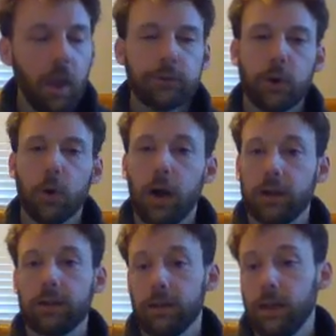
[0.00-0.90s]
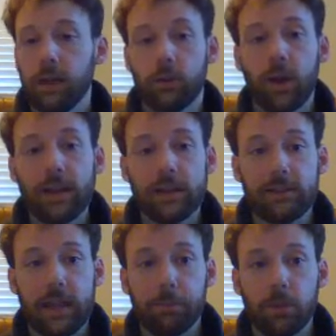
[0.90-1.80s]
so a great
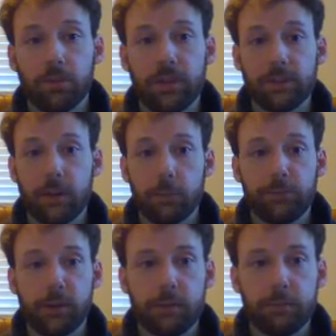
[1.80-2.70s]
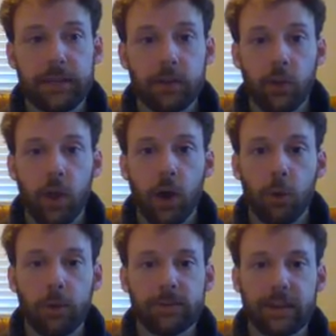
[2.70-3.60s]
example of an assumption in
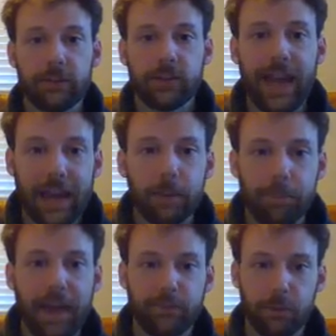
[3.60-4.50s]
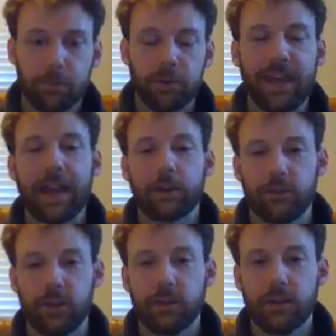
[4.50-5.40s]
PLO is like you got to bet for
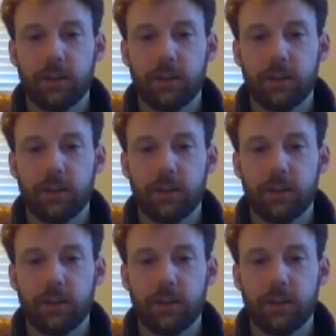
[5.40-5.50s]
protection.